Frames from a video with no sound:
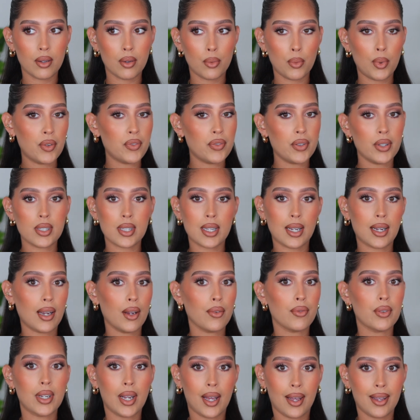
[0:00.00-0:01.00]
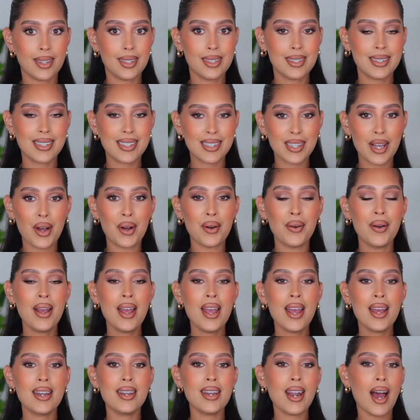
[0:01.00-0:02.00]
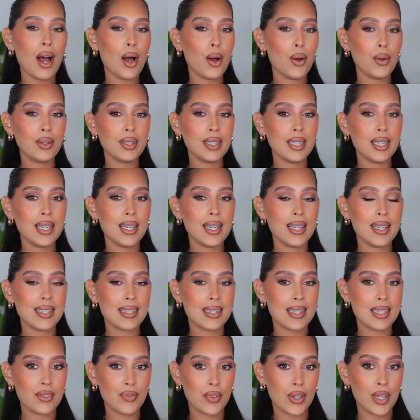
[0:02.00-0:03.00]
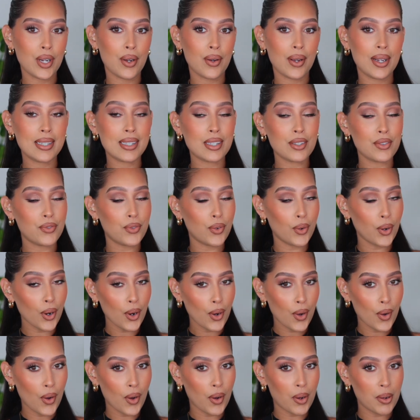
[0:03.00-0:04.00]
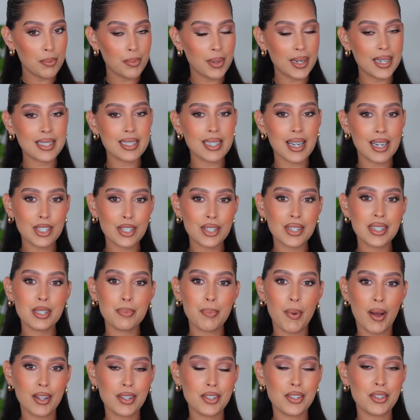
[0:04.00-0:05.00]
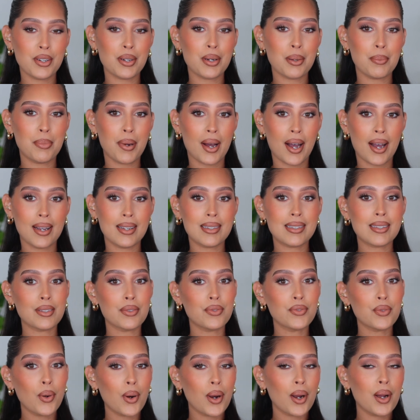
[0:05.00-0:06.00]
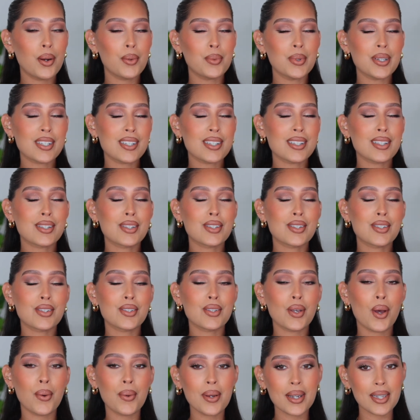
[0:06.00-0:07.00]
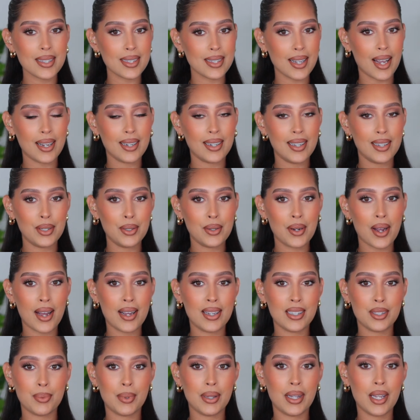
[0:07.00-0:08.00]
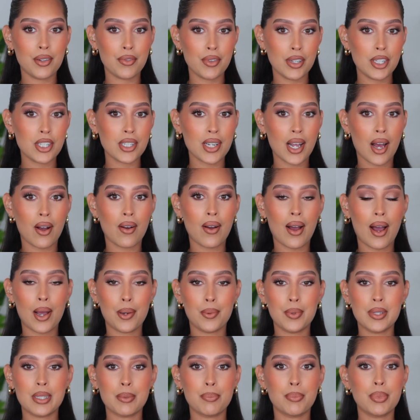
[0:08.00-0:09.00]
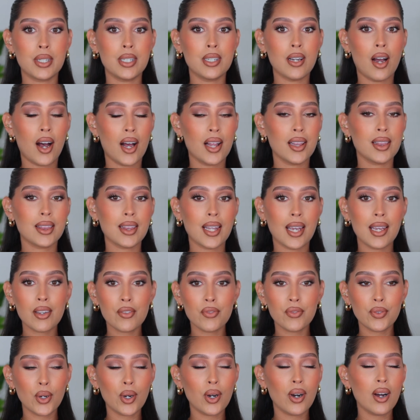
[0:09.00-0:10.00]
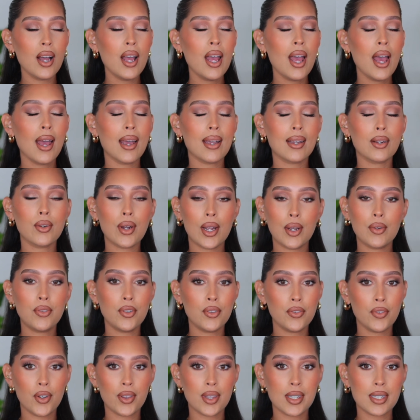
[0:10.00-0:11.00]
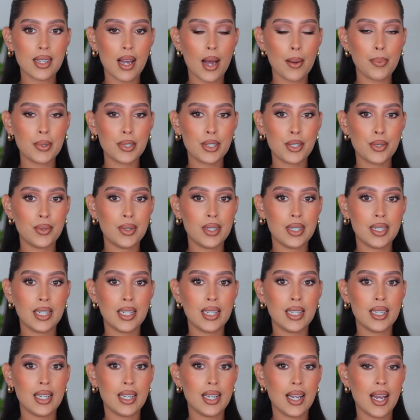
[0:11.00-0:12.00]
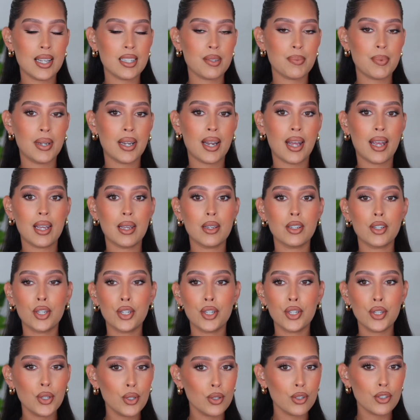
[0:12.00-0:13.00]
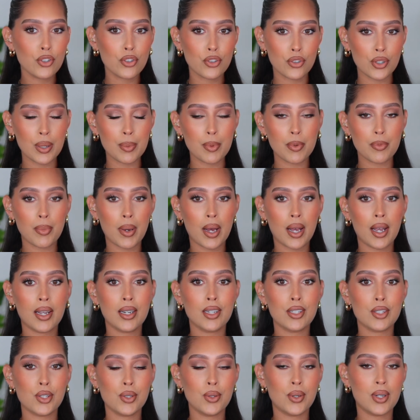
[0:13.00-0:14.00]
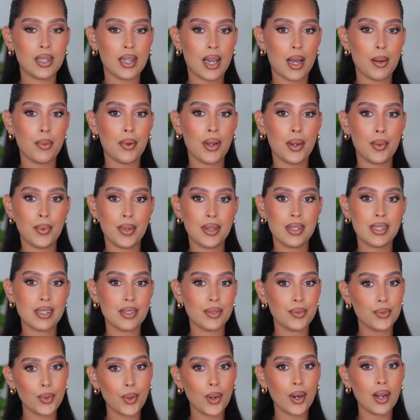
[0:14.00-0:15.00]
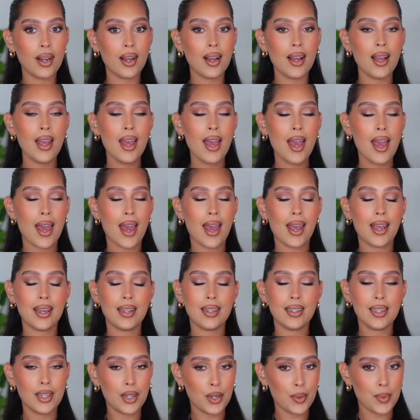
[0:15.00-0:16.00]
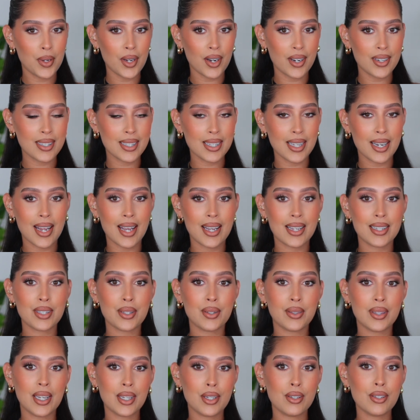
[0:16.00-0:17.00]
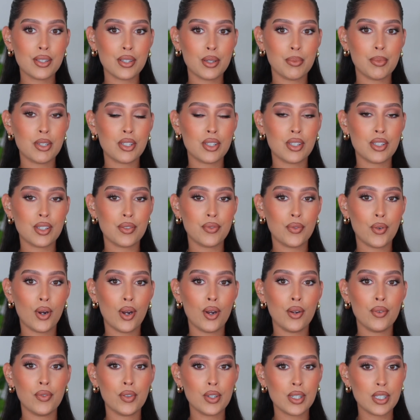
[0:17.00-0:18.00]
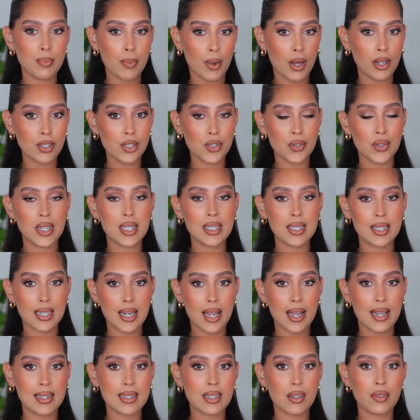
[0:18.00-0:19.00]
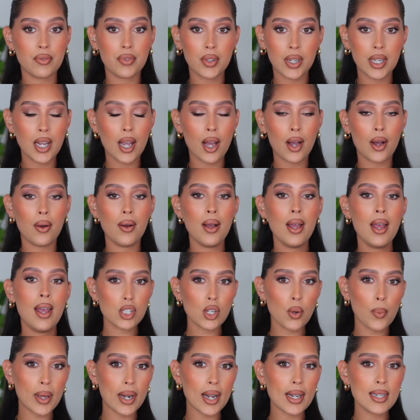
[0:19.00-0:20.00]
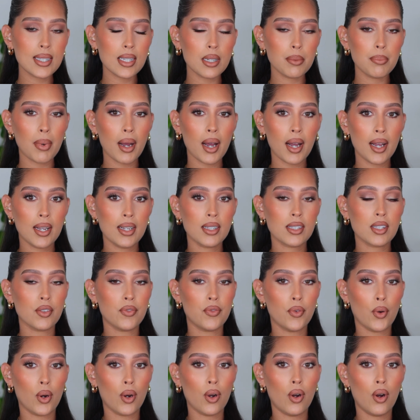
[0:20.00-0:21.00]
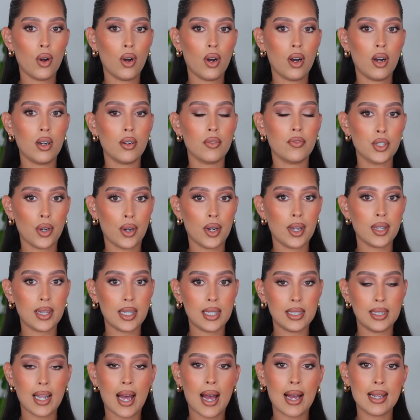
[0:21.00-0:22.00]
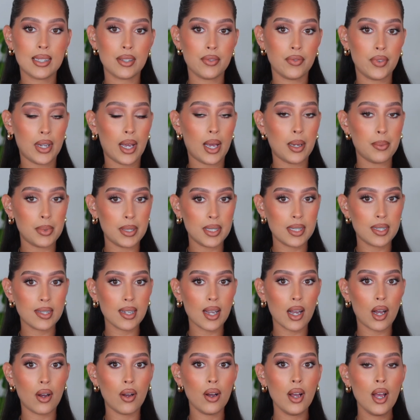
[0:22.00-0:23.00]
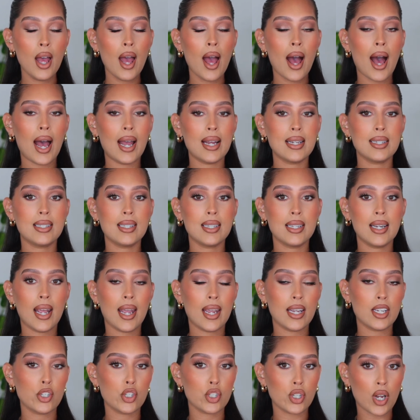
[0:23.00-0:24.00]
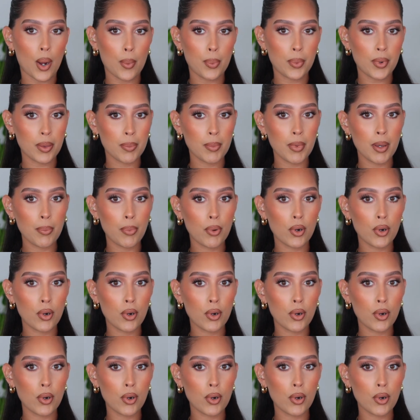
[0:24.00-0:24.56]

what feels like every day. So not only is this video a Sephora haul, but it's actually sponsored by Sephora, which is so exciting, you guys. When they reached out, I was beyond thankful and grateful for this opportunity. It has been a huge dream of mine to collaborate with Sephora, and here we are today. So thank you so much to Sephora for sponsoring today's video. So when I did my Sephora haul during the last VIB sale, I did a shop with me